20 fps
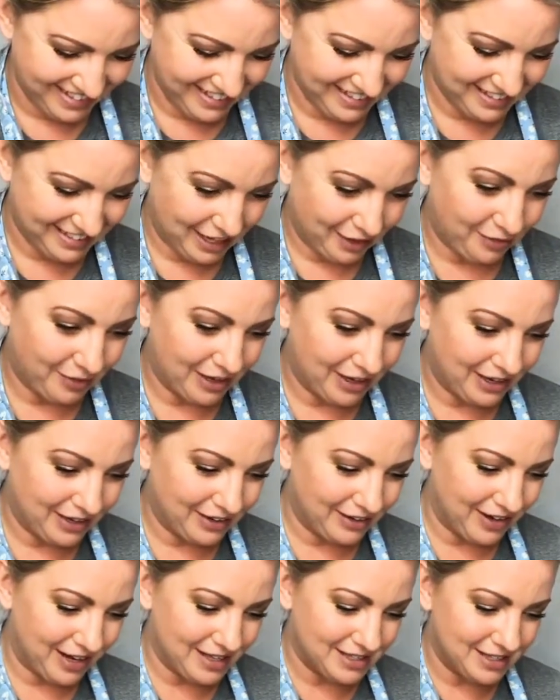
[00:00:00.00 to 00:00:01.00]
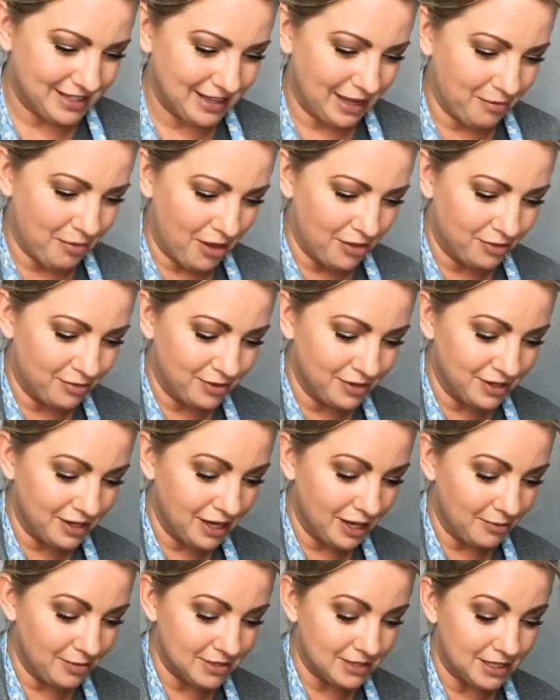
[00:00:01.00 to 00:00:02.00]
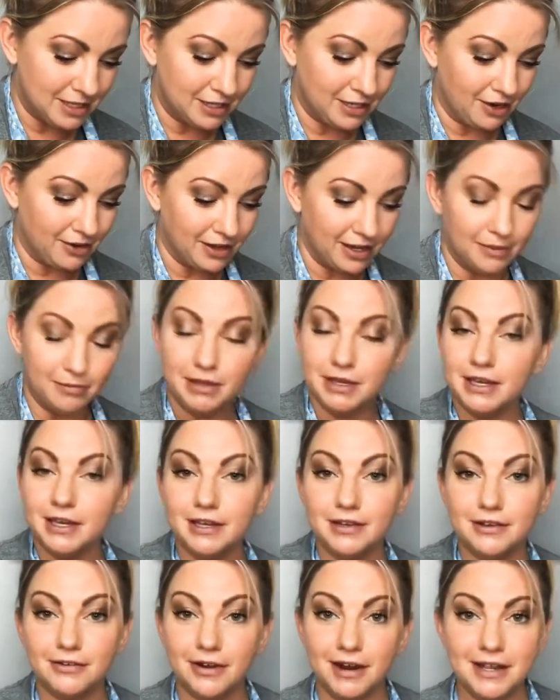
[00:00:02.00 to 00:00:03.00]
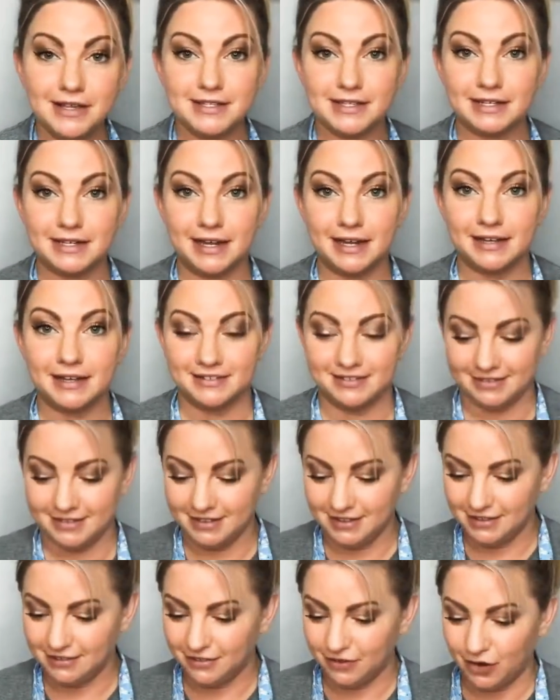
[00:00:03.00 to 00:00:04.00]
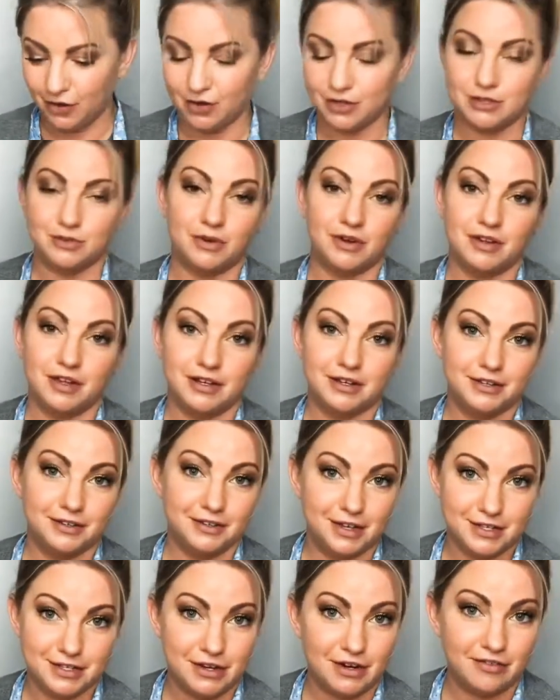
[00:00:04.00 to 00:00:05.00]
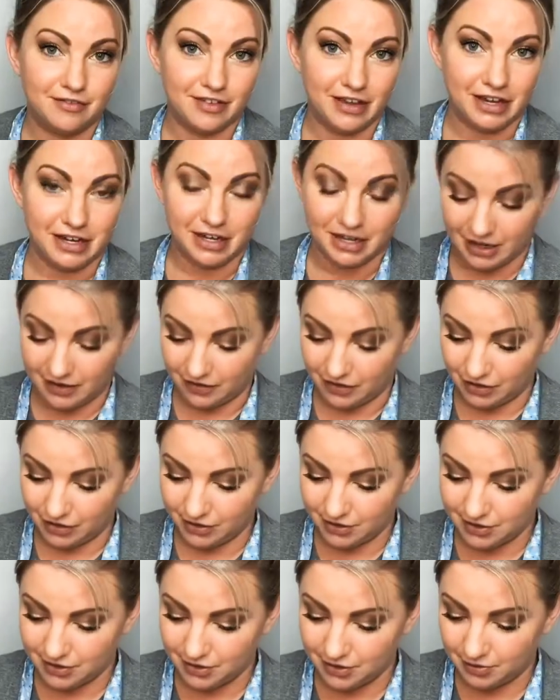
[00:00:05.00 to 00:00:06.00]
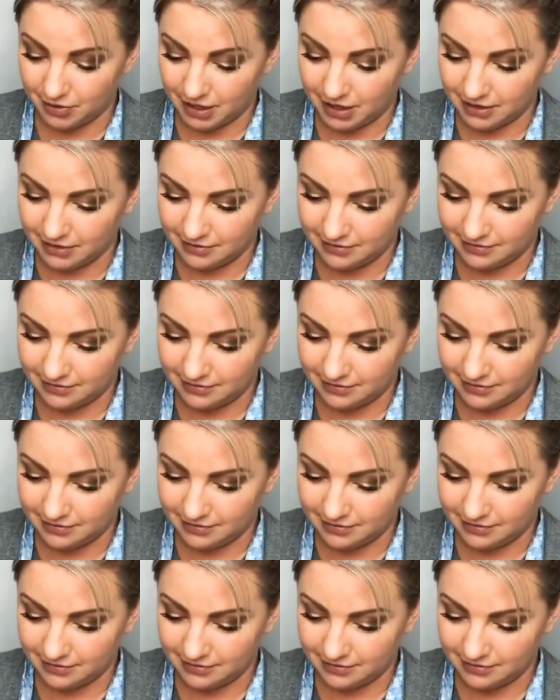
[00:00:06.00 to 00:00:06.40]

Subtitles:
They were getting crazy. They both wanted to help us. Said, y'all can't be getting crazy now. Of course, what do? They start fighting over who's doing what.